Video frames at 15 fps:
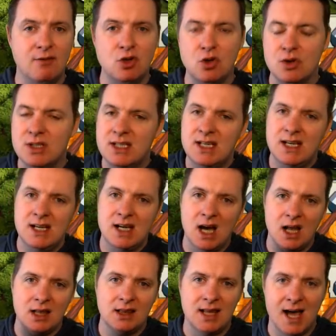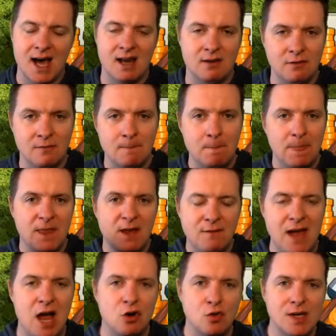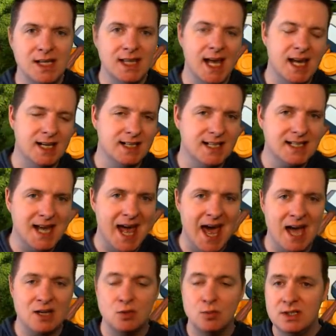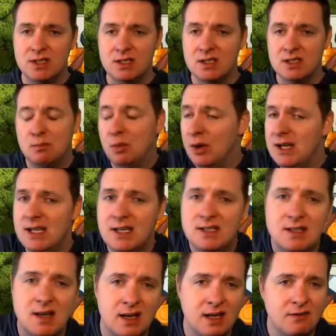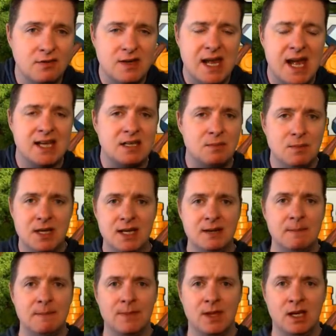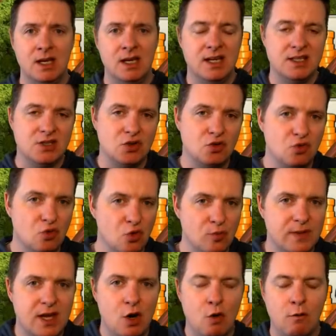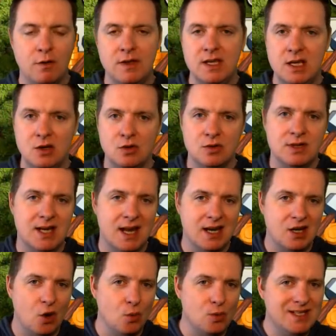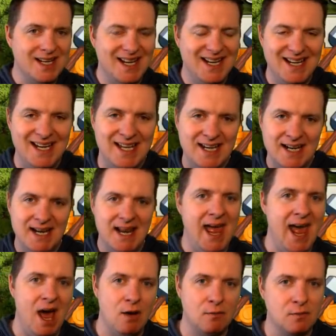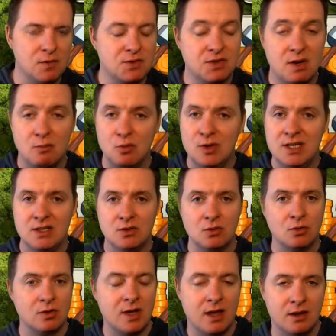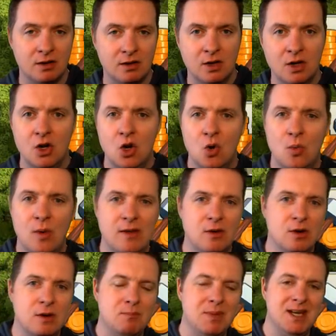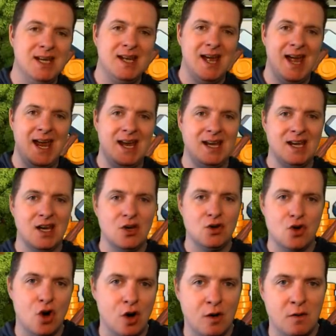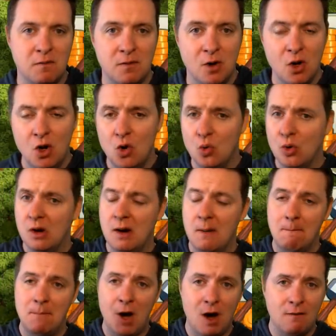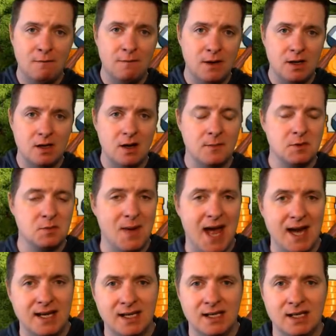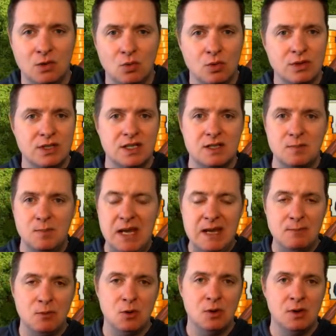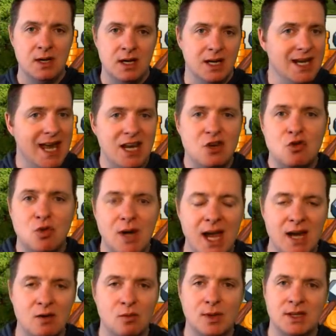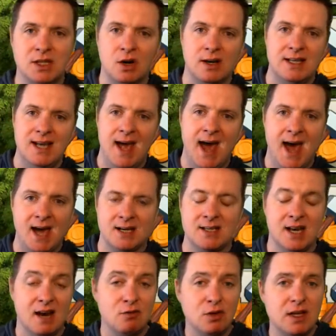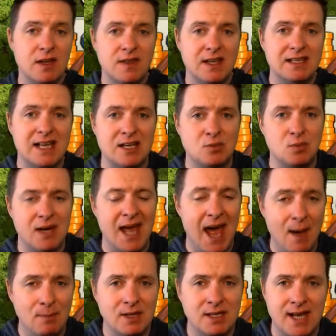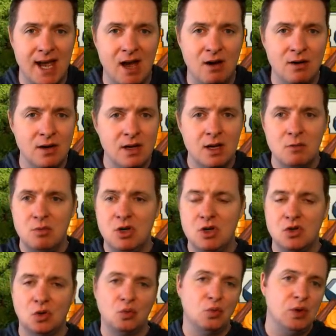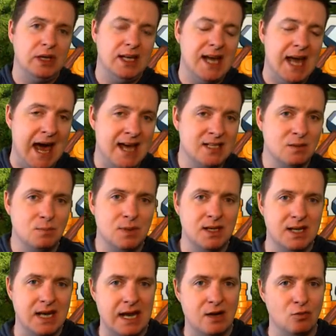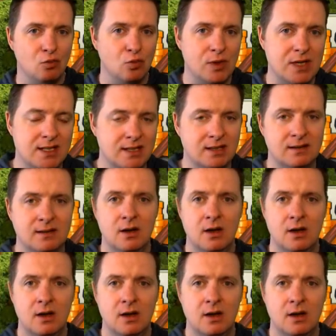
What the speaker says: you're seeing a lot of Valkyrie-laden attacks, which is pretty exciting if you ask me. It's a troop that over the years kind of goes in and out for some reason or another, whether it be a nerf or a buff comes back in, or just people getting creative with their attacks. And I really think that's what happened now, because there really hasn't been a recent